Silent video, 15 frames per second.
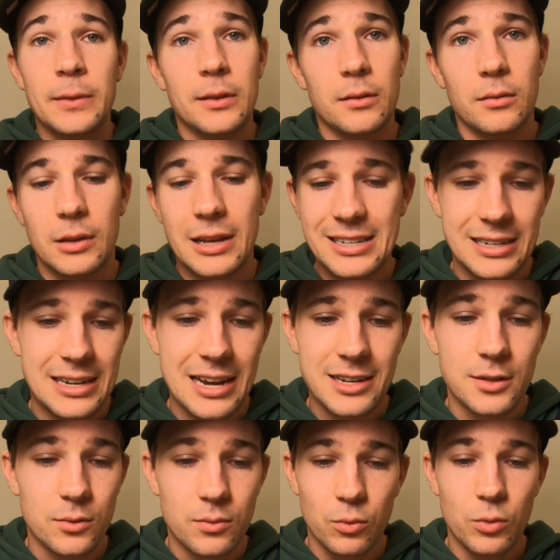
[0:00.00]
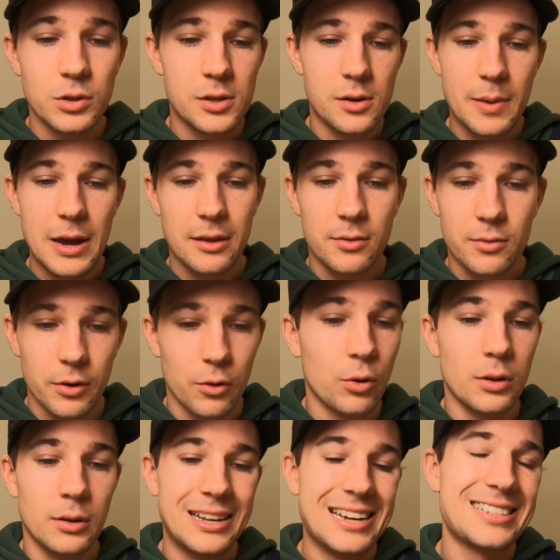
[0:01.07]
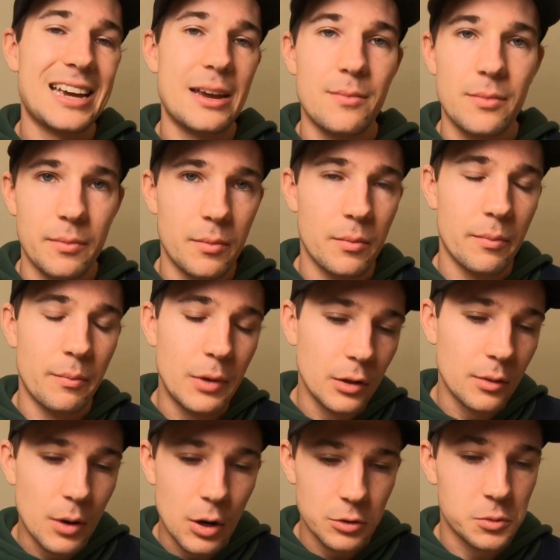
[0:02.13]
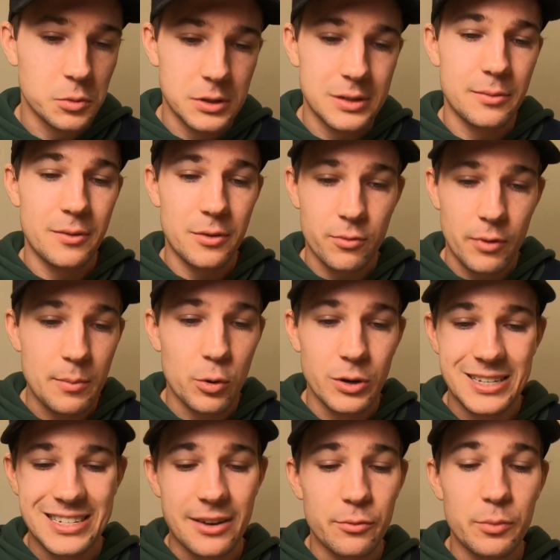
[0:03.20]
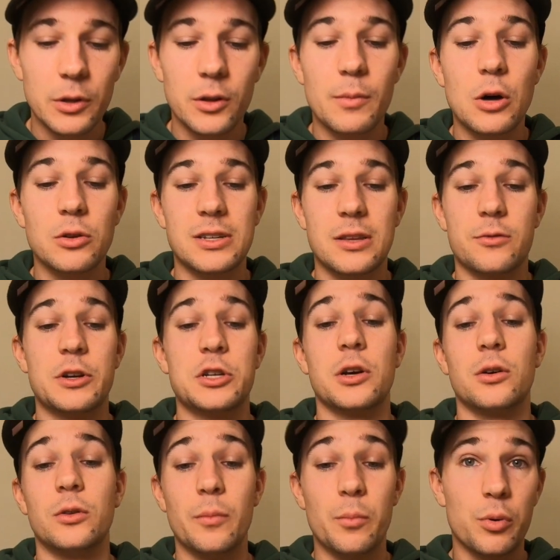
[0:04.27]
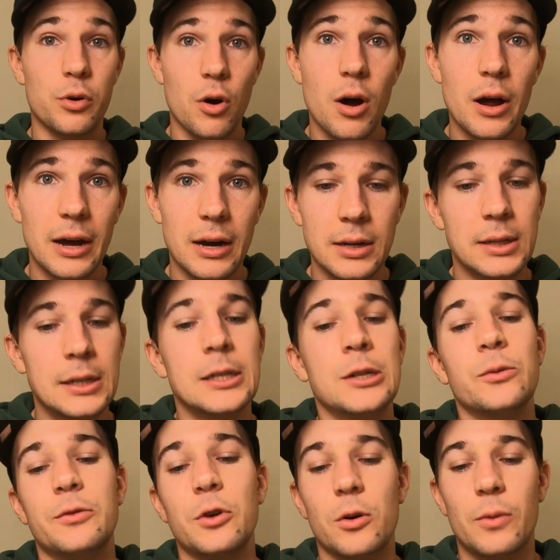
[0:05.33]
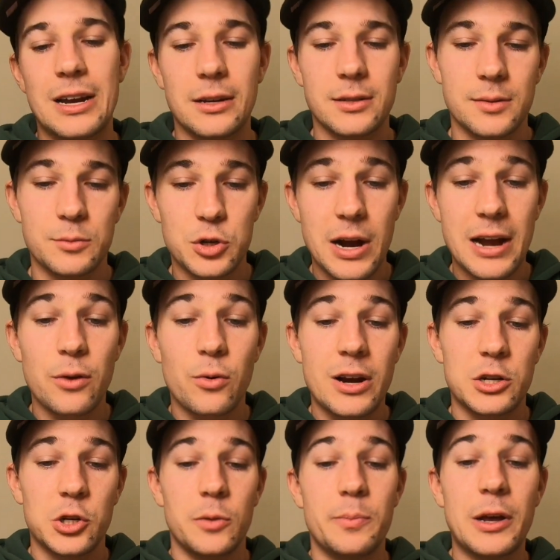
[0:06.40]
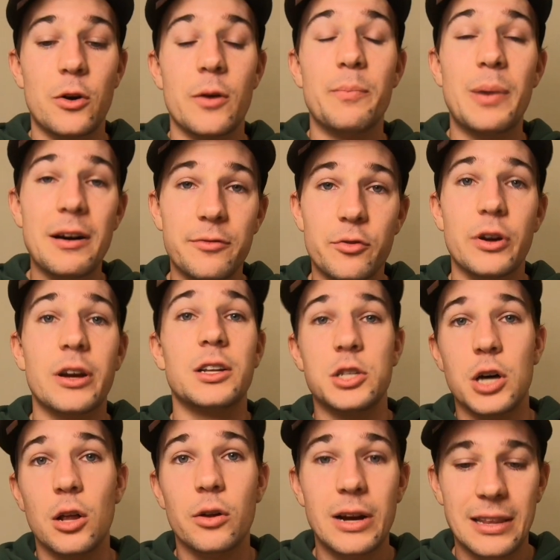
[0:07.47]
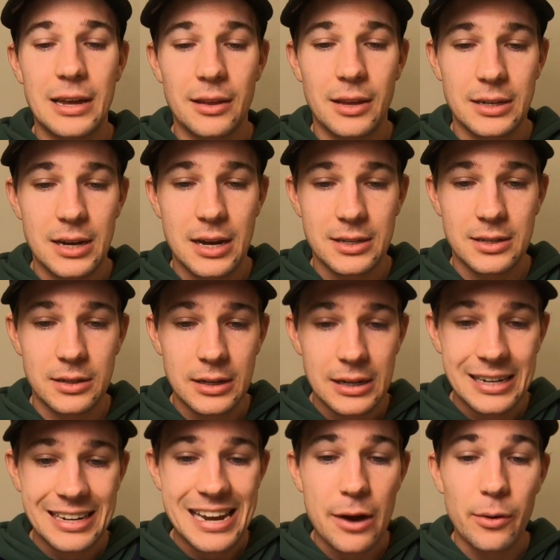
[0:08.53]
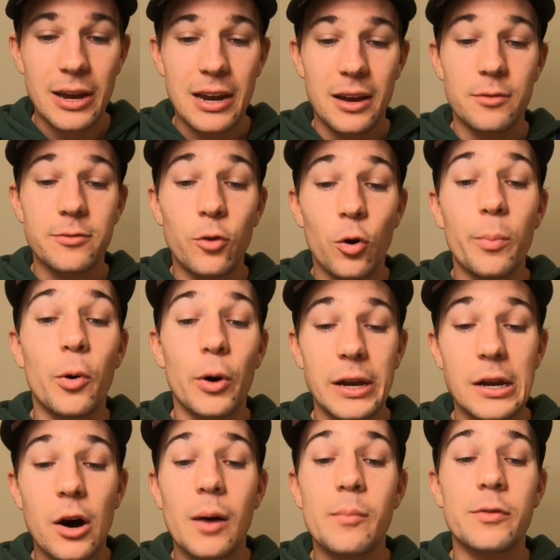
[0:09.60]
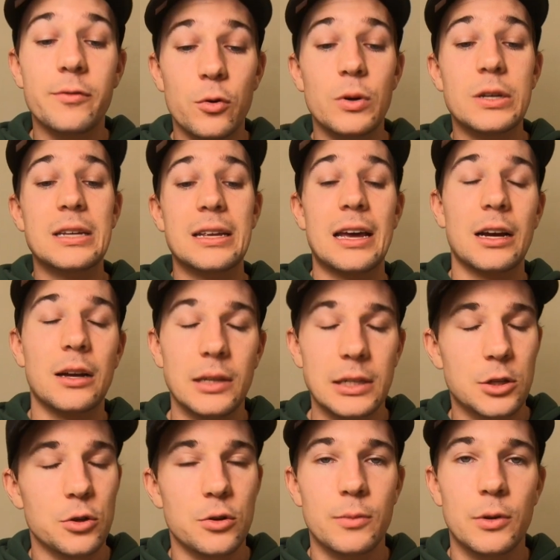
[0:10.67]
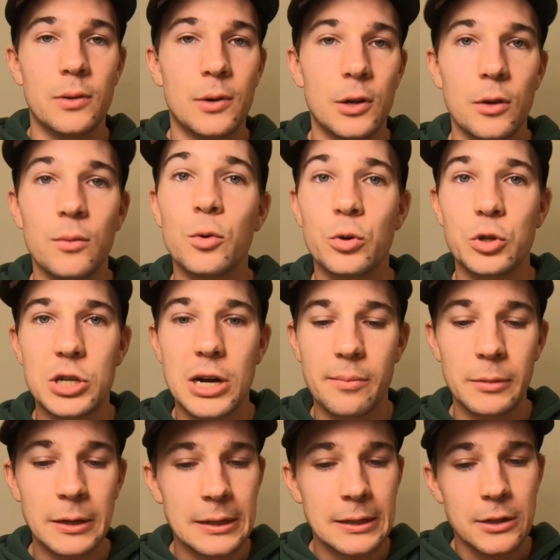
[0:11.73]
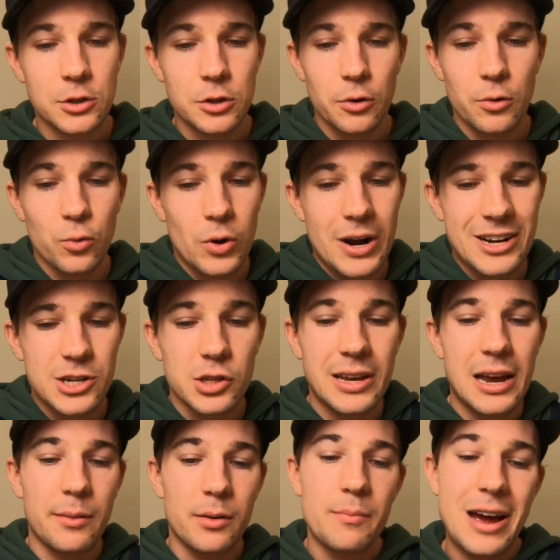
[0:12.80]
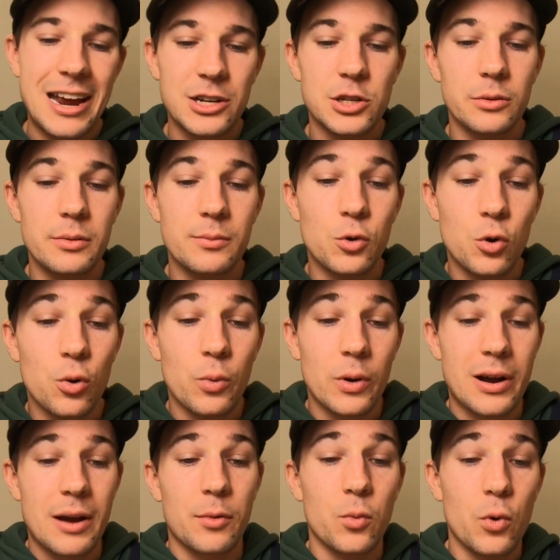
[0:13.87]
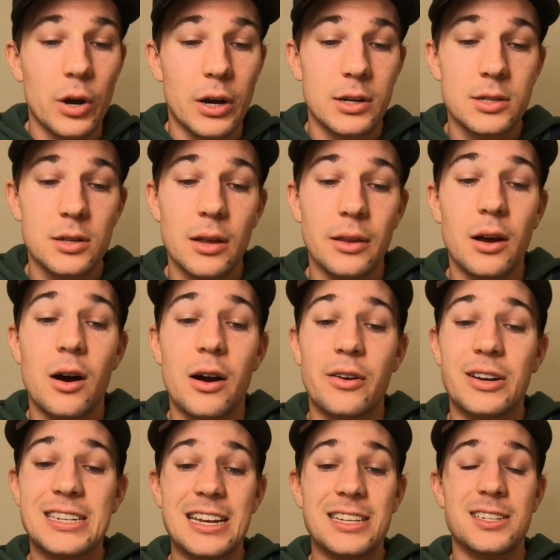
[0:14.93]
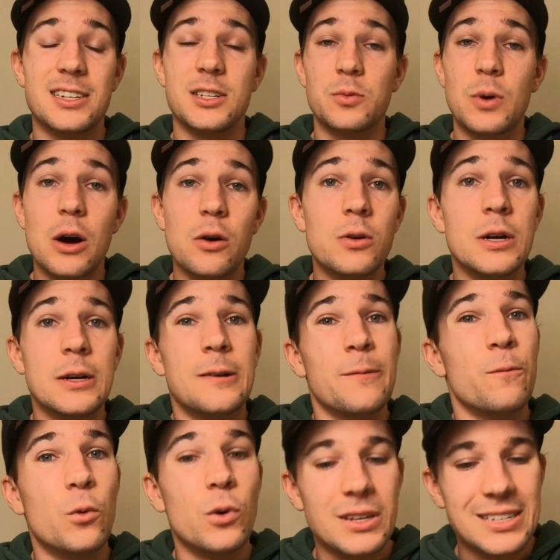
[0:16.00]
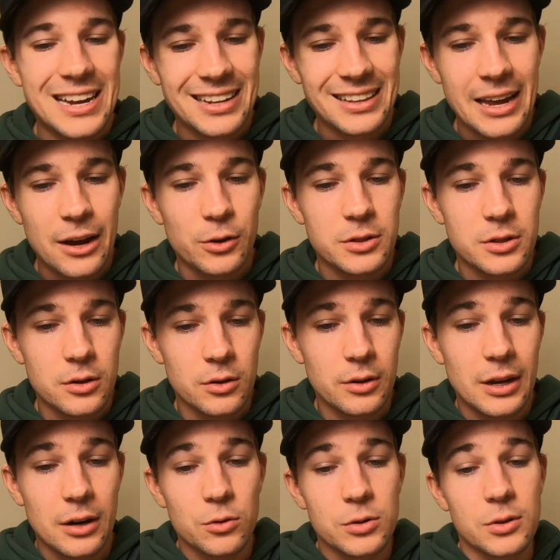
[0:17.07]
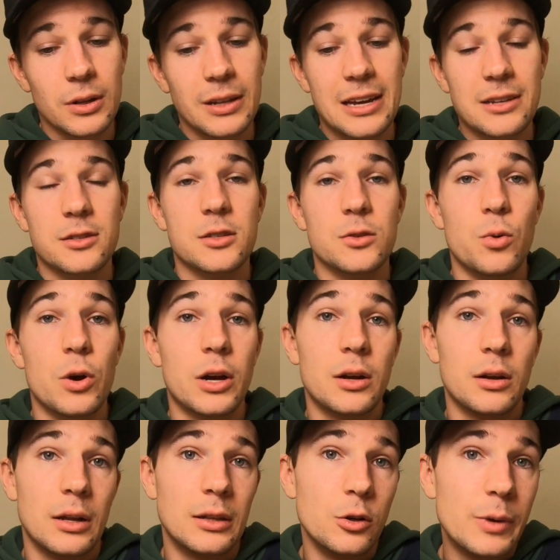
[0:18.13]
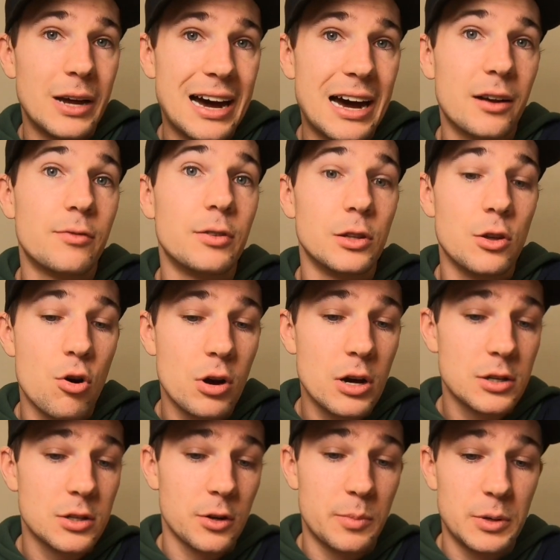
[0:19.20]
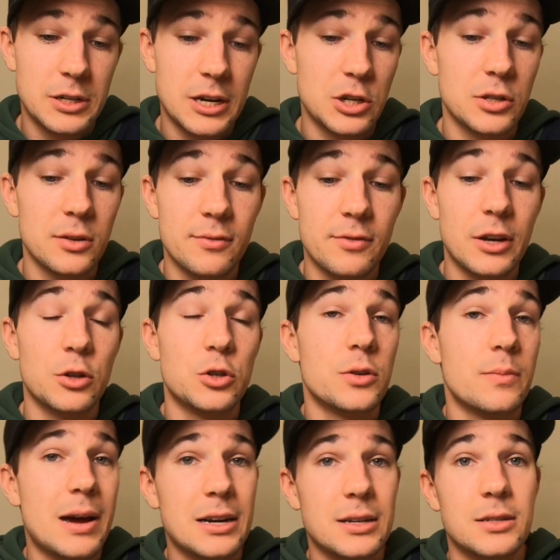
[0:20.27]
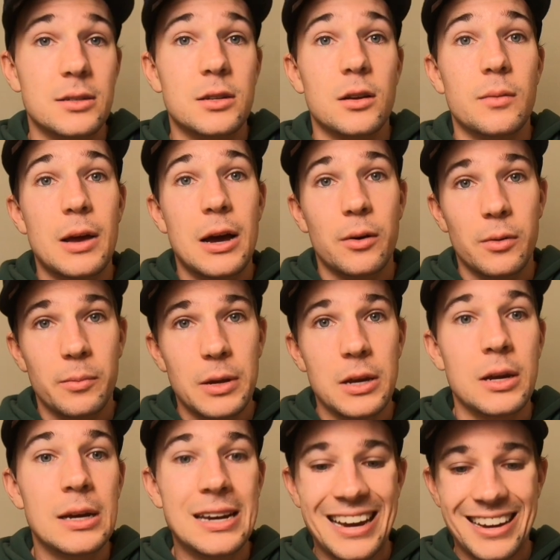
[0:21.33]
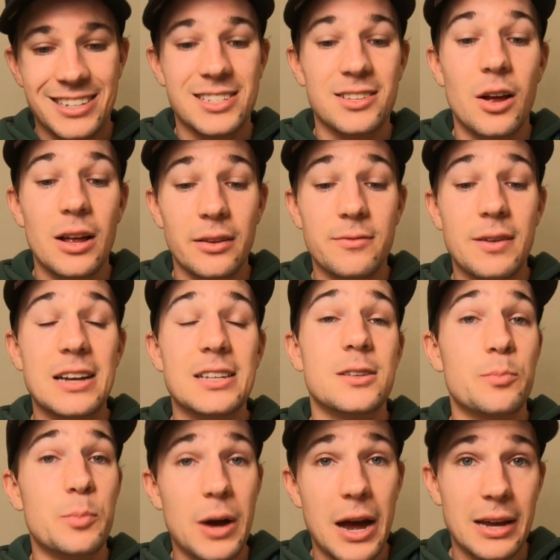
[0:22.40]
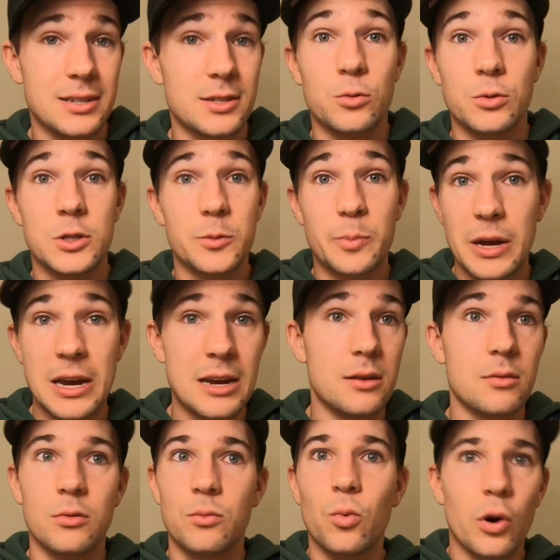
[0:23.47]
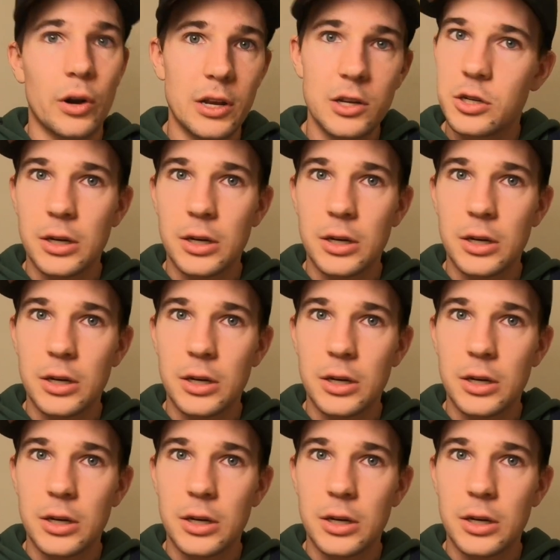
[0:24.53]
lactic acid was at about 3, or lactate millimoles was at 3.7 millimoles at threshold prior. We've gone away, done some training. We're actually better at buffering and tolerating that lactic acid. Now we're getting at 4.9 before we see that clear 2 millimole or more jump. So we're actually able to manage a little bit more. We're able to work at a slightly higher intensity as well. what does that allow us to do? That also allows us to work a little bit harder for longer. So potentially VO2 max is going to be able to be at a slightly faster pace or speed or wattage,